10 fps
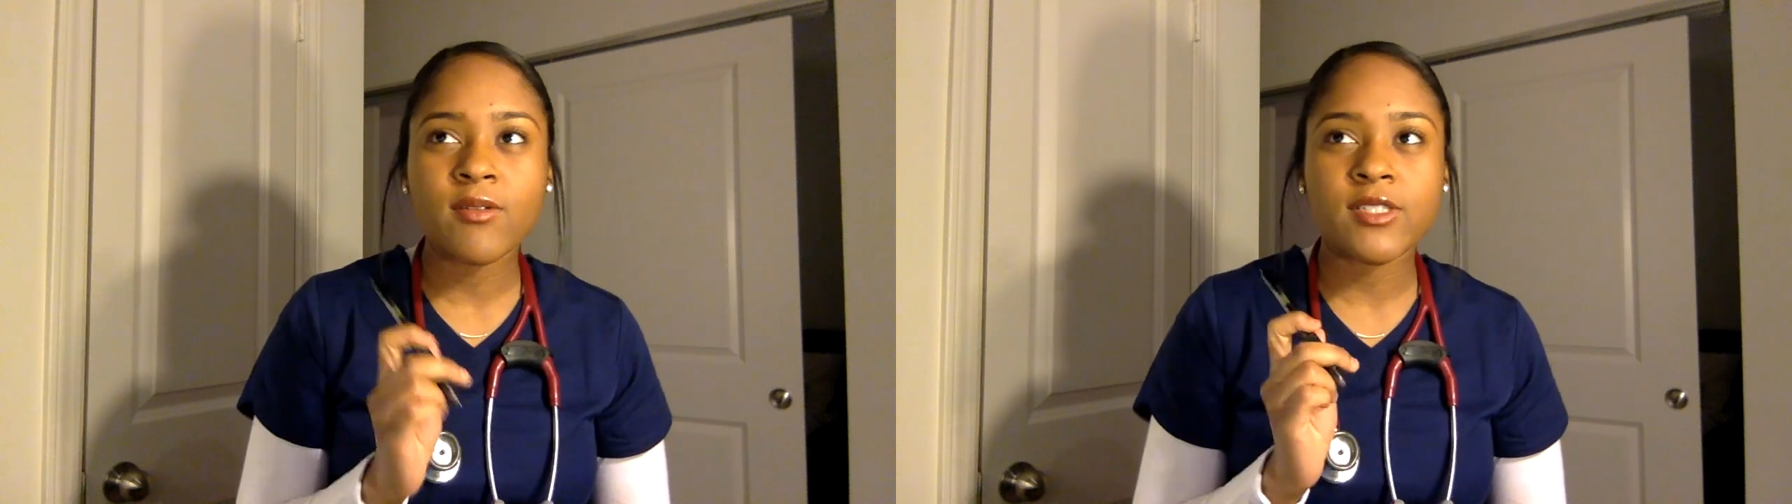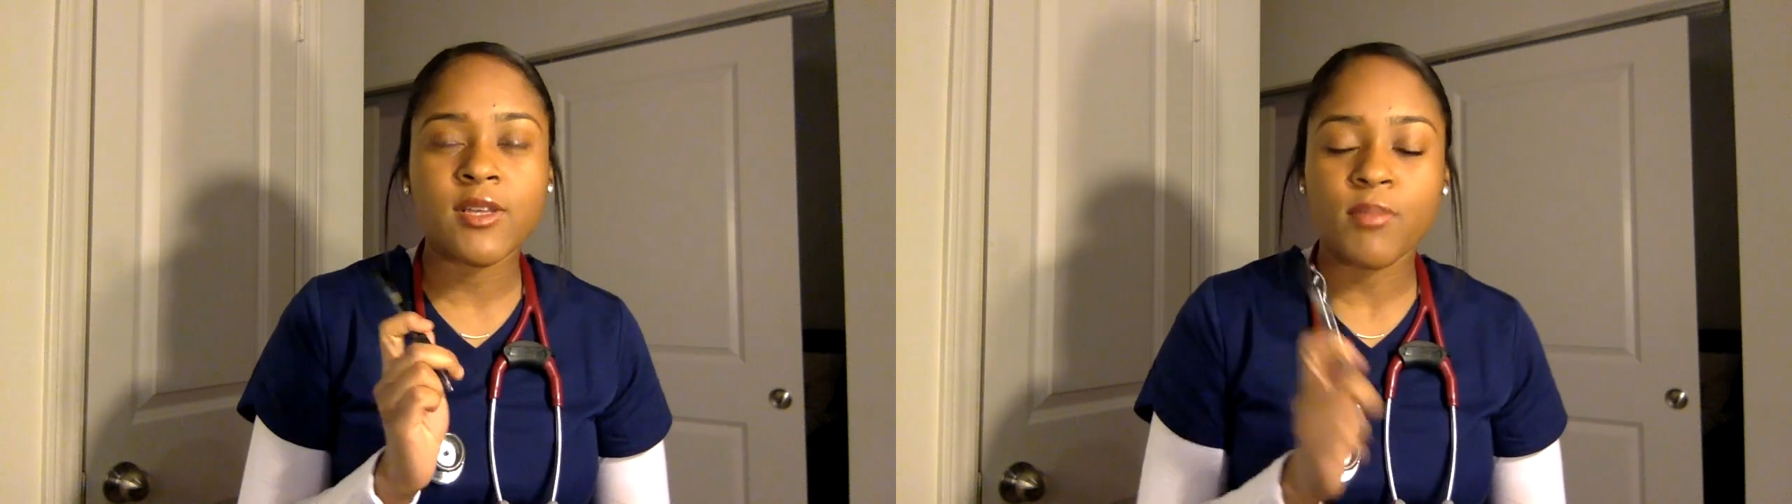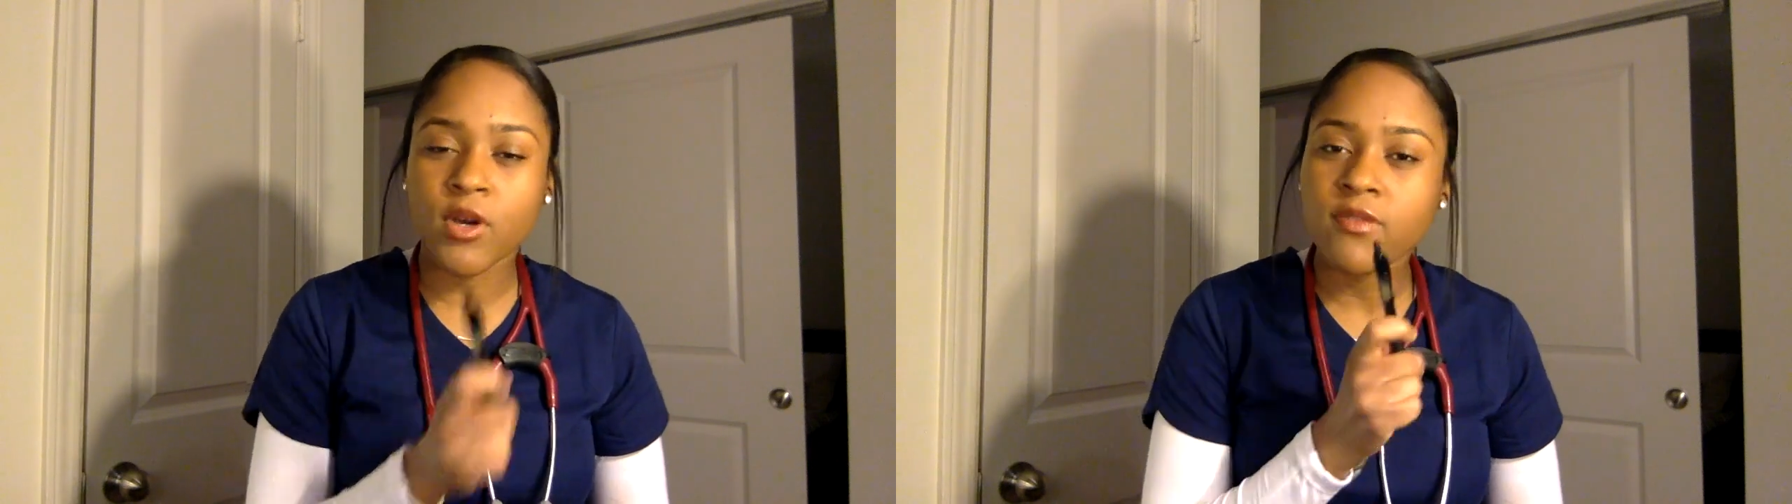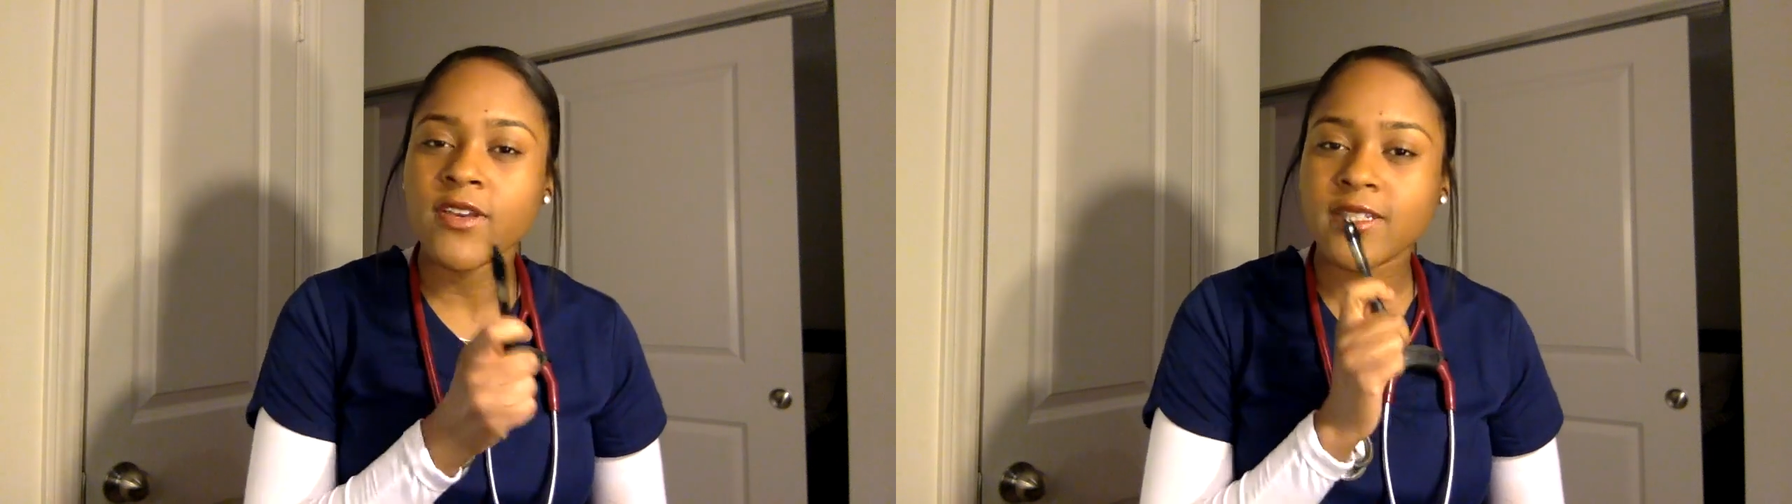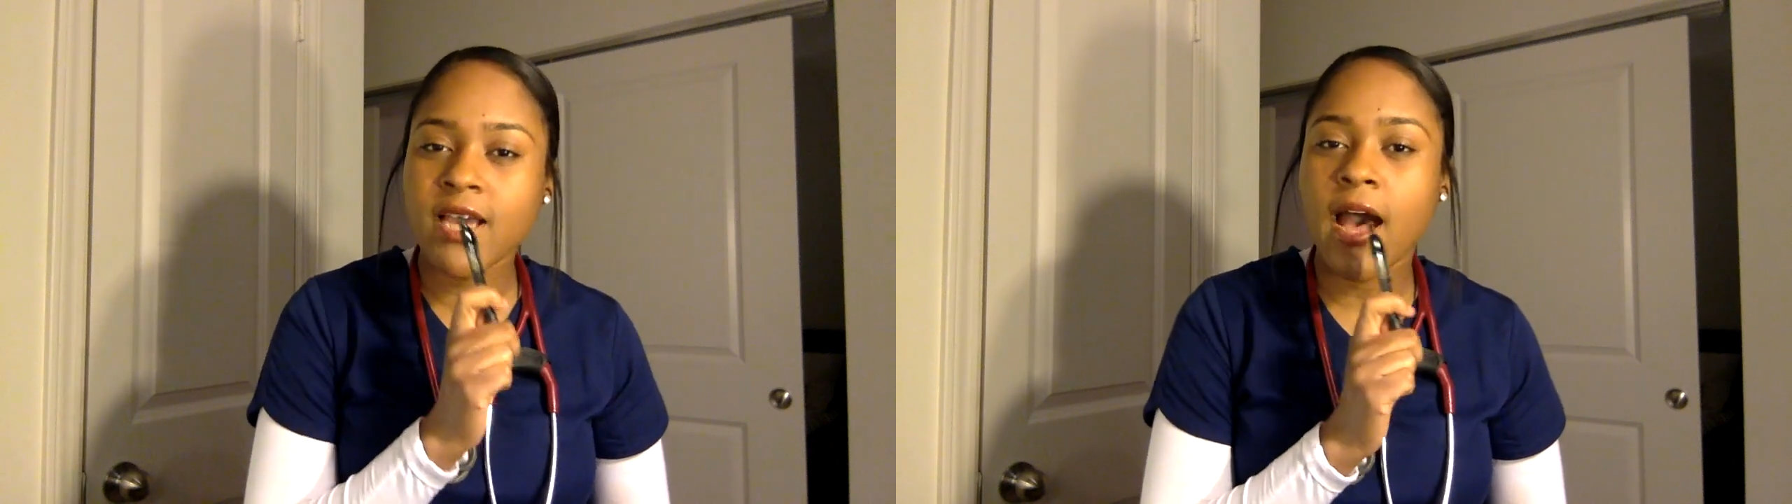was the
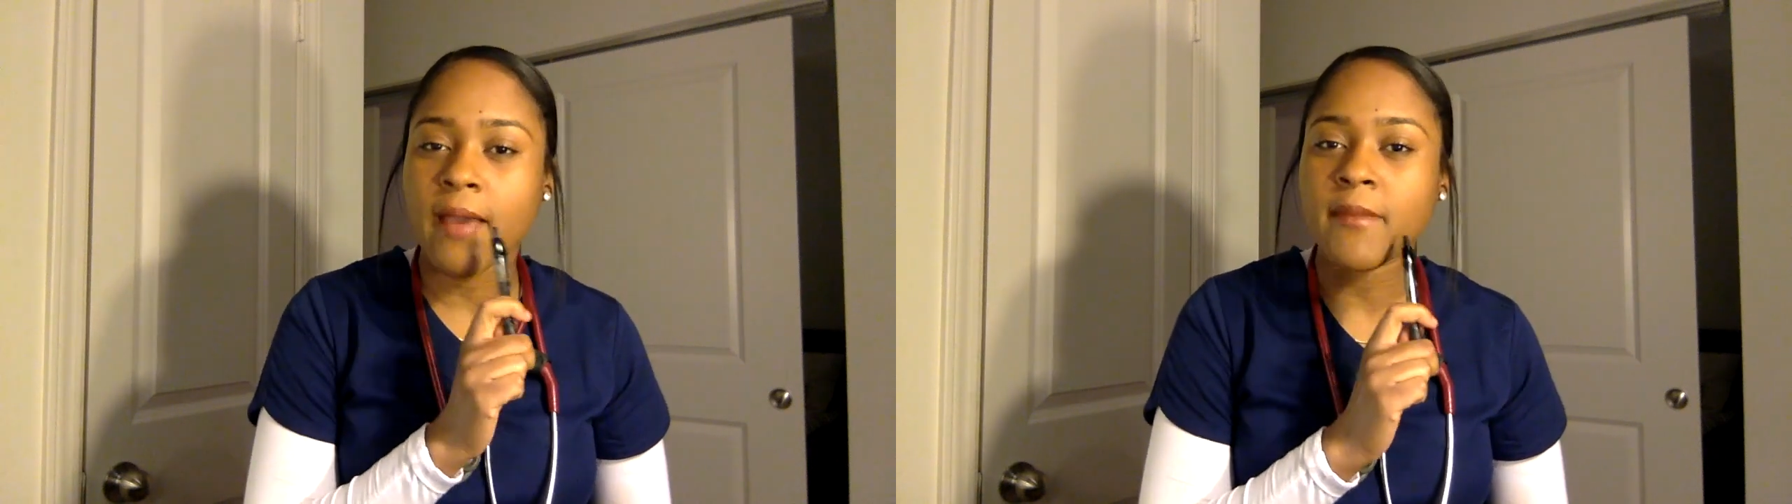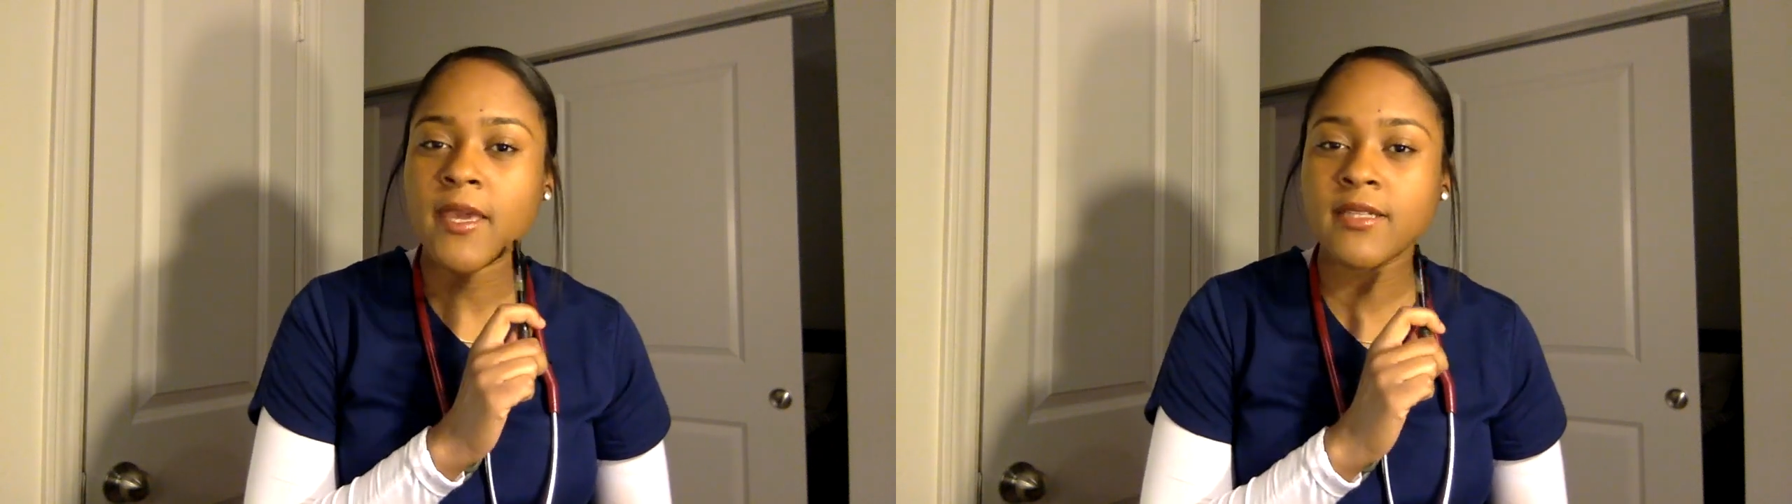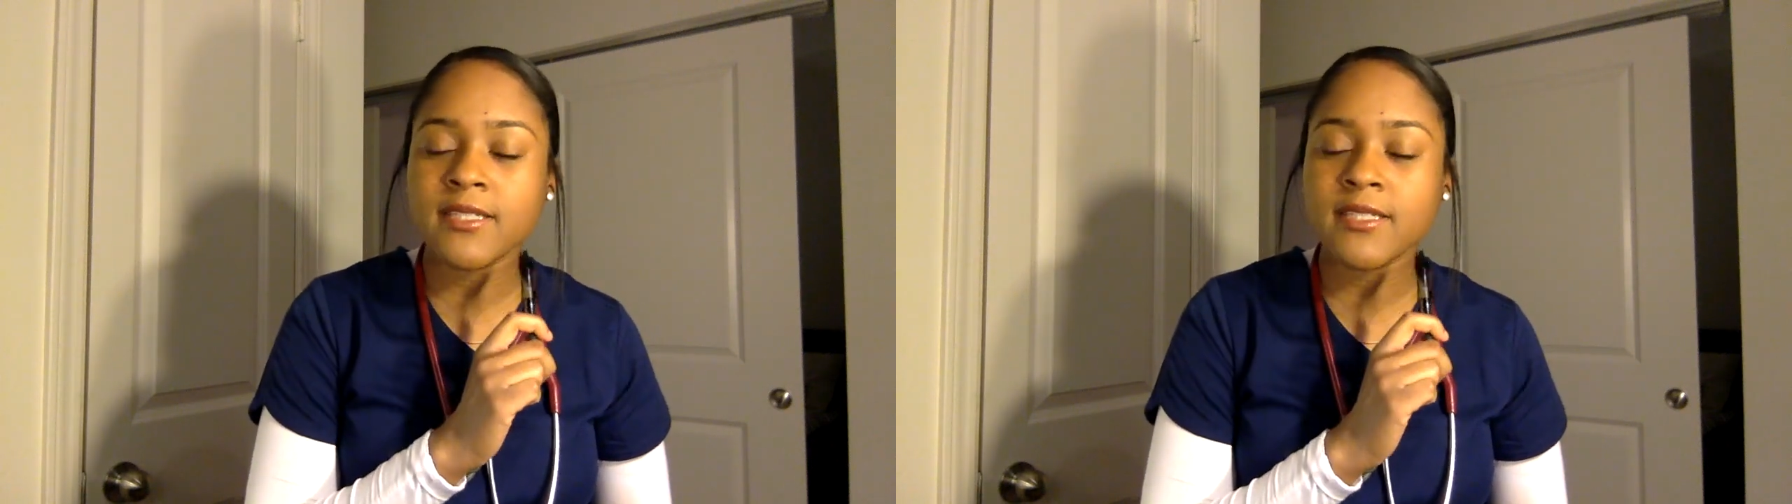perfect timing